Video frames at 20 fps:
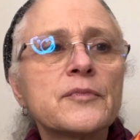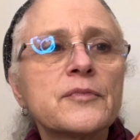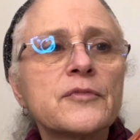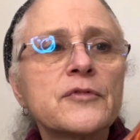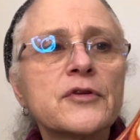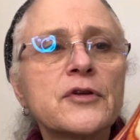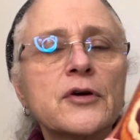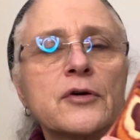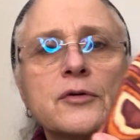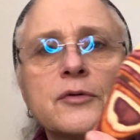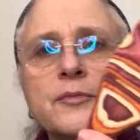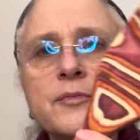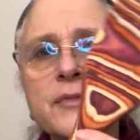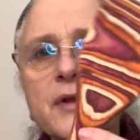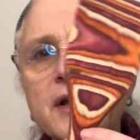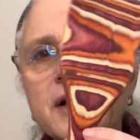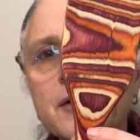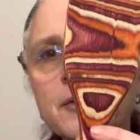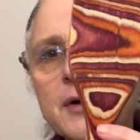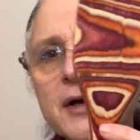So
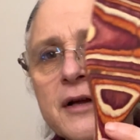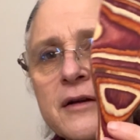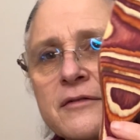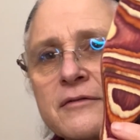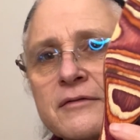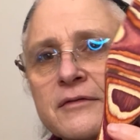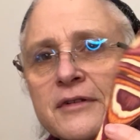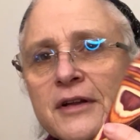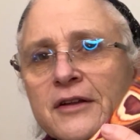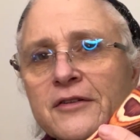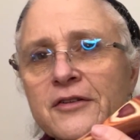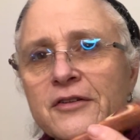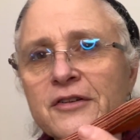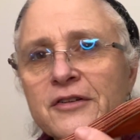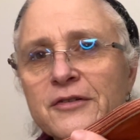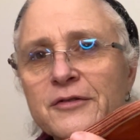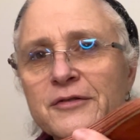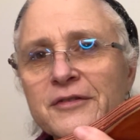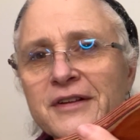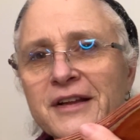anyway,
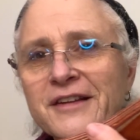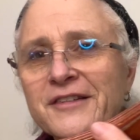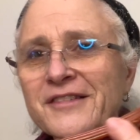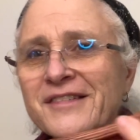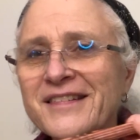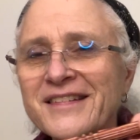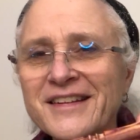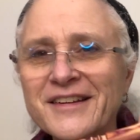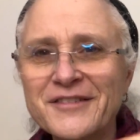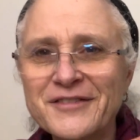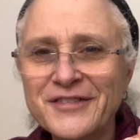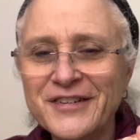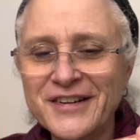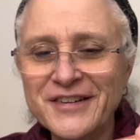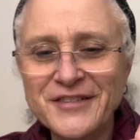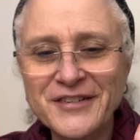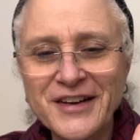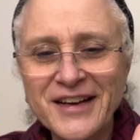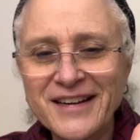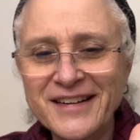it's
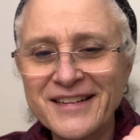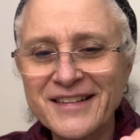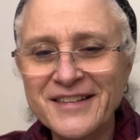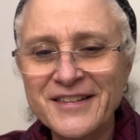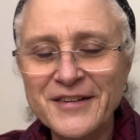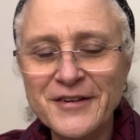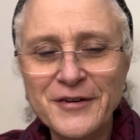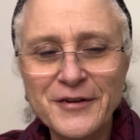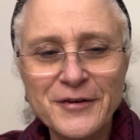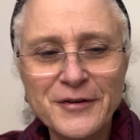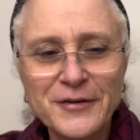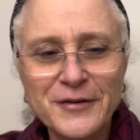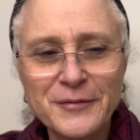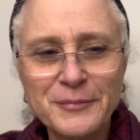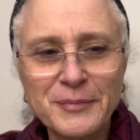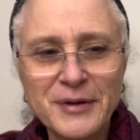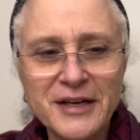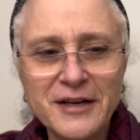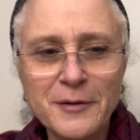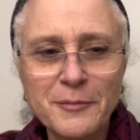different, right? So
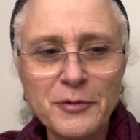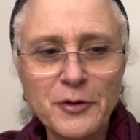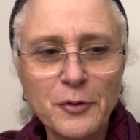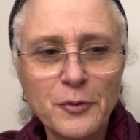pick up the